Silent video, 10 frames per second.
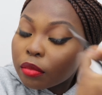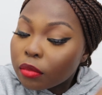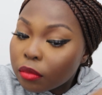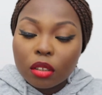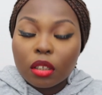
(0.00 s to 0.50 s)

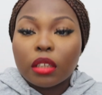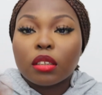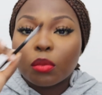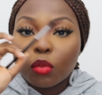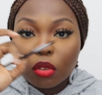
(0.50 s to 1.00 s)
Using a
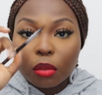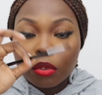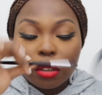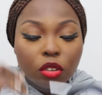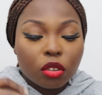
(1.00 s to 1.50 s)
smaller
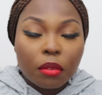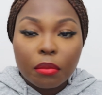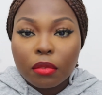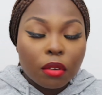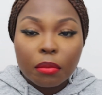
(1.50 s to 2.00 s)
brush from
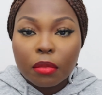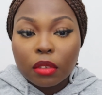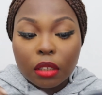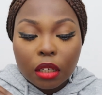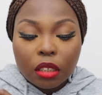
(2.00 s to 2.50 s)
a
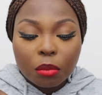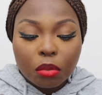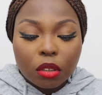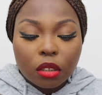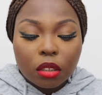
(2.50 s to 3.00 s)
nice
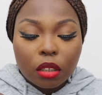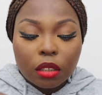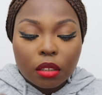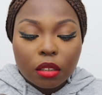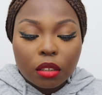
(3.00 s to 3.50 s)

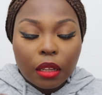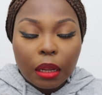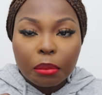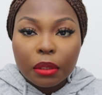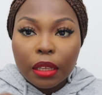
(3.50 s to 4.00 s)
precise
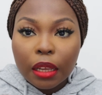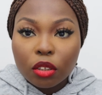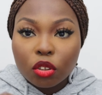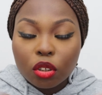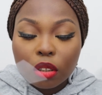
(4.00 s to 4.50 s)

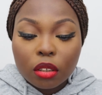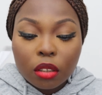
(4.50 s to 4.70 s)
application.